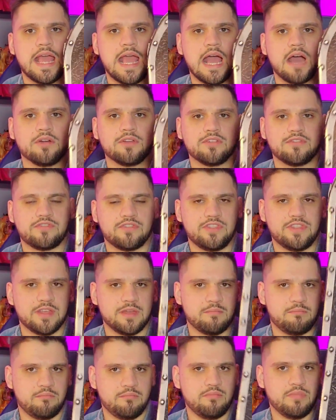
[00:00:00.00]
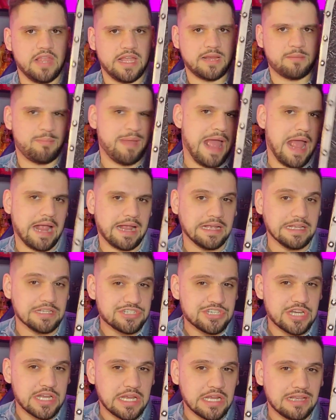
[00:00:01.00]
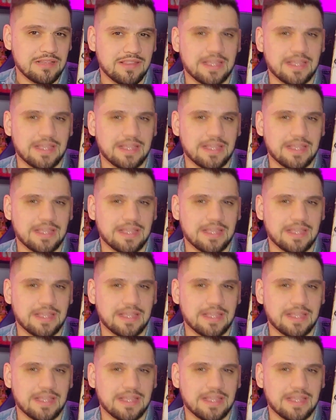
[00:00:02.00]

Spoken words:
out of the like packaging.